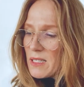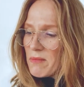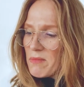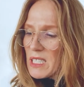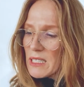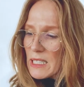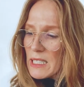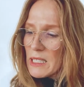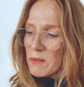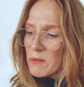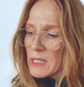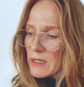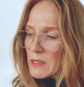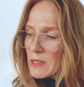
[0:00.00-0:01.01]
Make hay
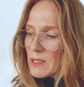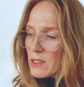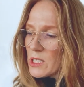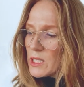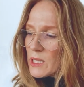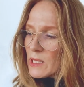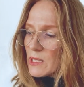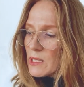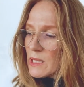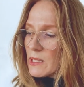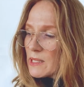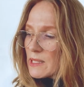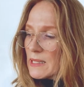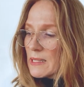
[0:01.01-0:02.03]
while the sun
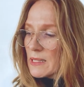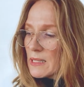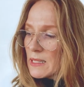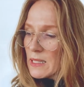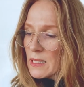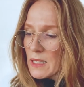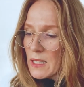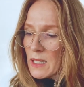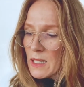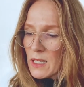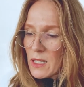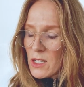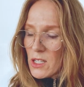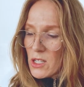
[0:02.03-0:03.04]
shines."
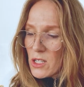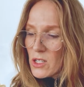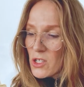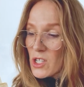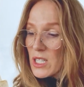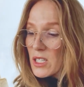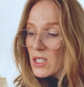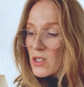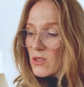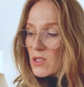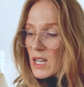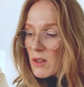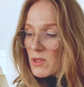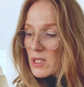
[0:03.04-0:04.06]
She stood
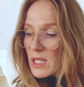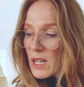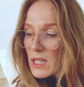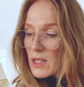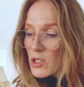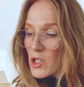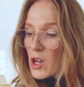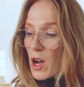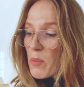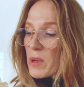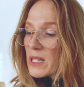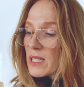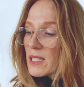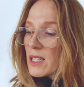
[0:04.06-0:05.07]
outside the shop
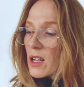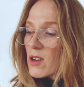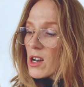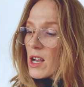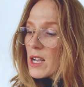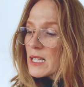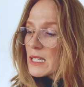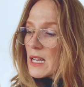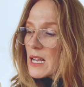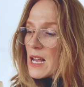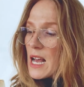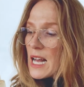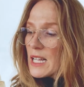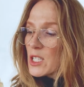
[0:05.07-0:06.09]
in sunlight
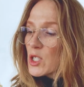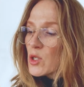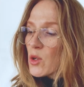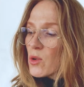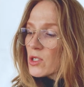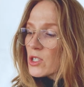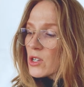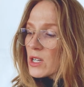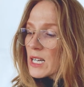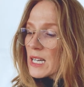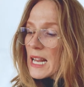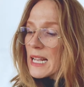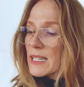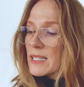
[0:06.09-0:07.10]
and sauntered
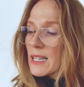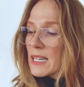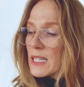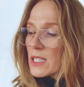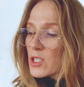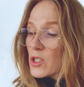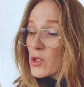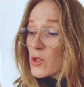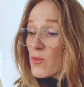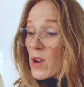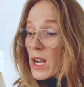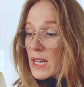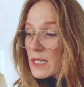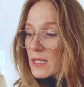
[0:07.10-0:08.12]
lazily to the
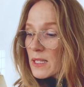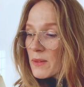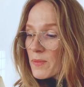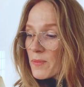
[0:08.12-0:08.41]
right.